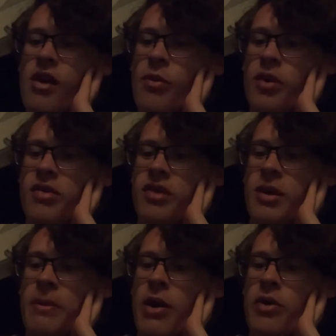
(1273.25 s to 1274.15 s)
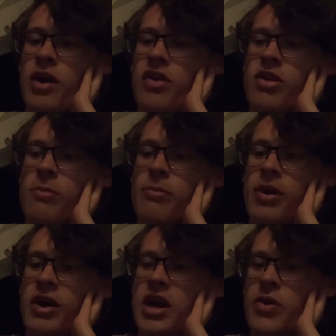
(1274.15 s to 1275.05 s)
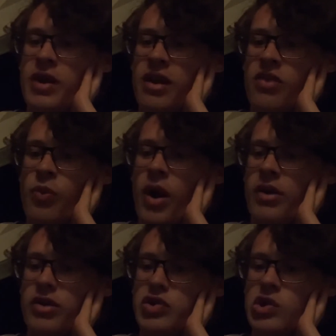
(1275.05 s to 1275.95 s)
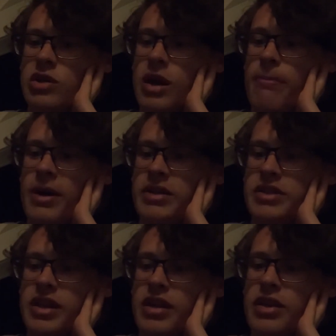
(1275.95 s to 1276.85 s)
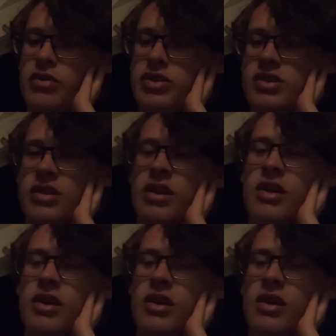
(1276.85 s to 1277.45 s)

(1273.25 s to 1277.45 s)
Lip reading: was the PowerA Super Mario Enhanced Wired Controller unboxing and use.